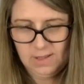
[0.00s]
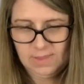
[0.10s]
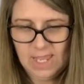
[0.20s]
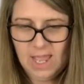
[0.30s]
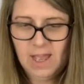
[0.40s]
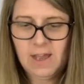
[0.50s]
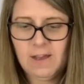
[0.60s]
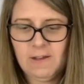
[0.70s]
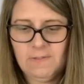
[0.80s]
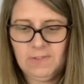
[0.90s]
they
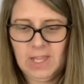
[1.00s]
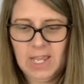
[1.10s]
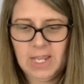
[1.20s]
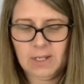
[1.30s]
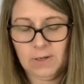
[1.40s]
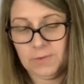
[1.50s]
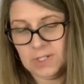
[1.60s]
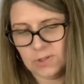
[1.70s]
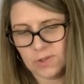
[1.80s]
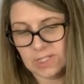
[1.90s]
have like, oh,
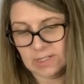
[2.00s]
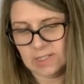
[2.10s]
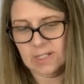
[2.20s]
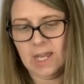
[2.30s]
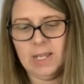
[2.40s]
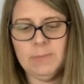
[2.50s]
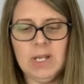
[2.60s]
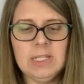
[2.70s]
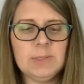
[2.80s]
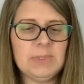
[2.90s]
these are six to nine
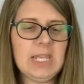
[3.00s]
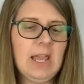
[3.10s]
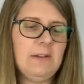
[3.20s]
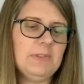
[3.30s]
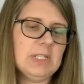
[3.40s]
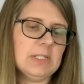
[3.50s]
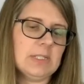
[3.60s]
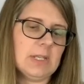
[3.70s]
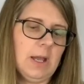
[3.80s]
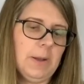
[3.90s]
months, but they have
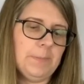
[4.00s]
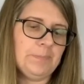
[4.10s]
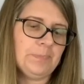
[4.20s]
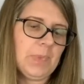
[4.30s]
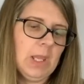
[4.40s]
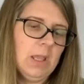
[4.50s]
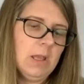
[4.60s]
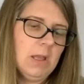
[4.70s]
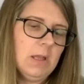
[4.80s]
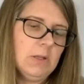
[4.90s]
this um,
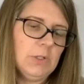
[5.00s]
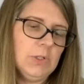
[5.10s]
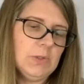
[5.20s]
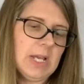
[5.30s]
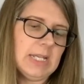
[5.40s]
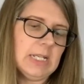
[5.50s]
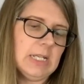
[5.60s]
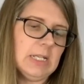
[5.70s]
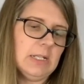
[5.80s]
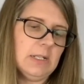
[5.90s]

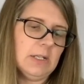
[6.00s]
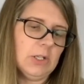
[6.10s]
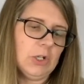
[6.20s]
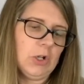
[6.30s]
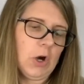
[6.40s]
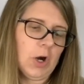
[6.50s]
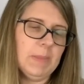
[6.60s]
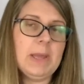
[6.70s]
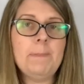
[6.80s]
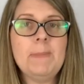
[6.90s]
United Garment